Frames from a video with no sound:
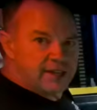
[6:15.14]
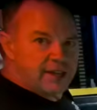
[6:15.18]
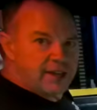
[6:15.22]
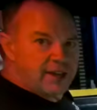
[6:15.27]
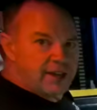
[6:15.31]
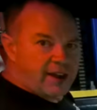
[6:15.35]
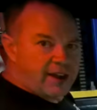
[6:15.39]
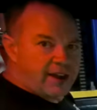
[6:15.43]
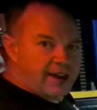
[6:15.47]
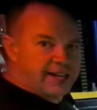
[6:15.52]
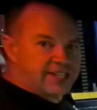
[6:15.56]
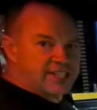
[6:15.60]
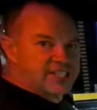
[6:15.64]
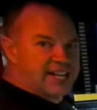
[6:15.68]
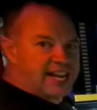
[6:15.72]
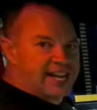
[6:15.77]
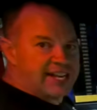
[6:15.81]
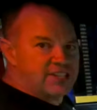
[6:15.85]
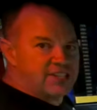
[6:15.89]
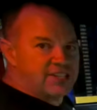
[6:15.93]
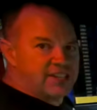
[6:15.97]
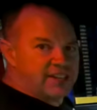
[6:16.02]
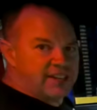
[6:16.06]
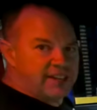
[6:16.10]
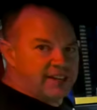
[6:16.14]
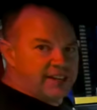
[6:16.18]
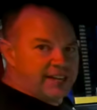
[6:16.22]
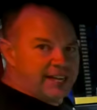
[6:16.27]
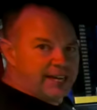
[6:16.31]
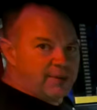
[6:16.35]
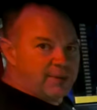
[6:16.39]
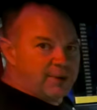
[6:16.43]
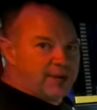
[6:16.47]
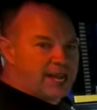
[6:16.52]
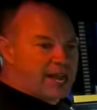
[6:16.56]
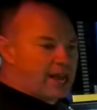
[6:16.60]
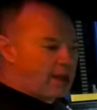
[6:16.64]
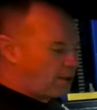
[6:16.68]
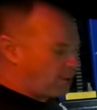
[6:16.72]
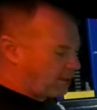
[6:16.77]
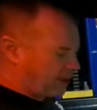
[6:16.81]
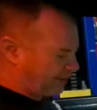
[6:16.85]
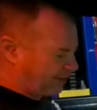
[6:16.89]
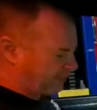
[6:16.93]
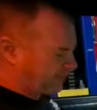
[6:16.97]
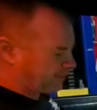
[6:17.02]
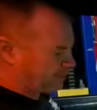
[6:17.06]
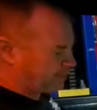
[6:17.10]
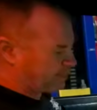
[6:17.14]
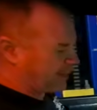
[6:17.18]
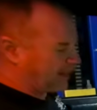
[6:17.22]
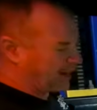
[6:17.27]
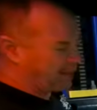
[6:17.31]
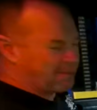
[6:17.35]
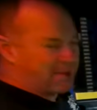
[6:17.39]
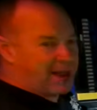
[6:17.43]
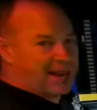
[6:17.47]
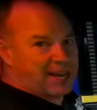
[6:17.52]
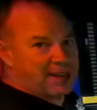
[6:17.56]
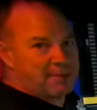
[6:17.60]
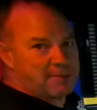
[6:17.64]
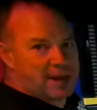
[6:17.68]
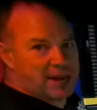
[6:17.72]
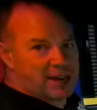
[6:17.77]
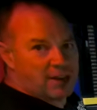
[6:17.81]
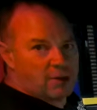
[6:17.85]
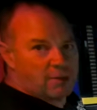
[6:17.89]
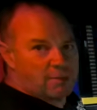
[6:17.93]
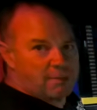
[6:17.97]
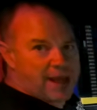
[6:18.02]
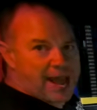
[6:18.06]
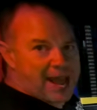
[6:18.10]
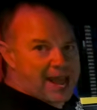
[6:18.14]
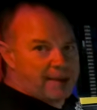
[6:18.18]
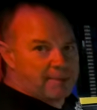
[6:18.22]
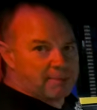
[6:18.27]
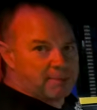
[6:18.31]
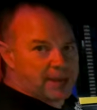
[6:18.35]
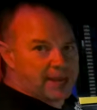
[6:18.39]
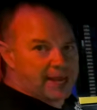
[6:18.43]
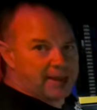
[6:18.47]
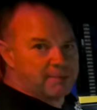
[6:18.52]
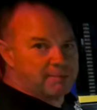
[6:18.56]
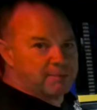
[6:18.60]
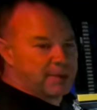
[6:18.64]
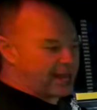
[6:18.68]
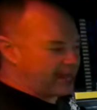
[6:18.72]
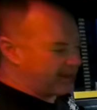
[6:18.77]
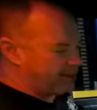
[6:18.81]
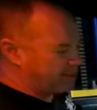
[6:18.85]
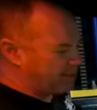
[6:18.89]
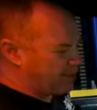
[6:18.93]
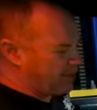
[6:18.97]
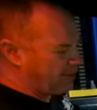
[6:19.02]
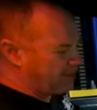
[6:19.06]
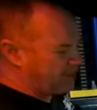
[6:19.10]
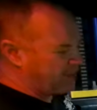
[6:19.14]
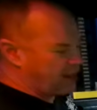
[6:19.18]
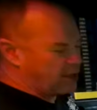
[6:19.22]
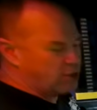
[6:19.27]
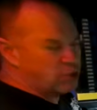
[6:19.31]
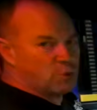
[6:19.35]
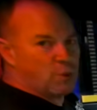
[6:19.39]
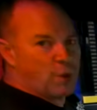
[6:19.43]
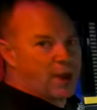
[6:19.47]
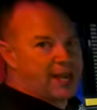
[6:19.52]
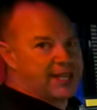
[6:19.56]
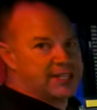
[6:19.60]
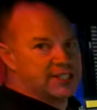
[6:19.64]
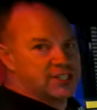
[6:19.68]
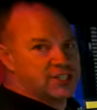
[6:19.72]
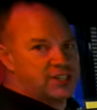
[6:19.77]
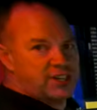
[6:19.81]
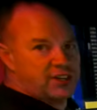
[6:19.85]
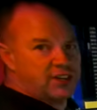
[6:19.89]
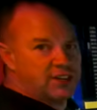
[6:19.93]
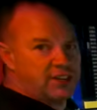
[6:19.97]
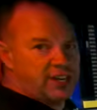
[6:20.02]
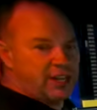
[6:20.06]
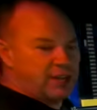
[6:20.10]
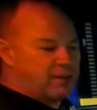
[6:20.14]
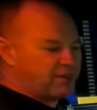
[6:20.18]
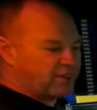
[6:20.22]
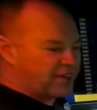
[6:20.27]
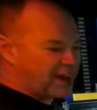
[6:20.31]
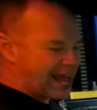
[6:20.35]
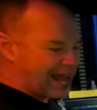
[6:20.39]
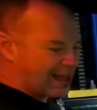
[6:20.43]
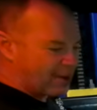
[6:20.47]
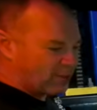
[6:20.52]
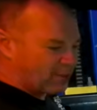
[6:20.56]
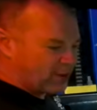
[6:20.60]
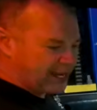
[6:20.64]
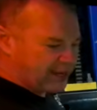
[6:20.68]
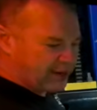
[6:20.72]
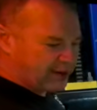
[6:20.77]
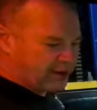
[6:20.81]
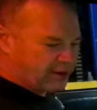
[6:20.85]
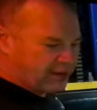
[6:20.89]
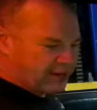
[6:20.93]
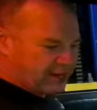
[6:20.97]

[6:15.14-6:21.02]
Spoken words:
All right, Sandra, here we go. After making my little map and moving those weights to your new flywheel,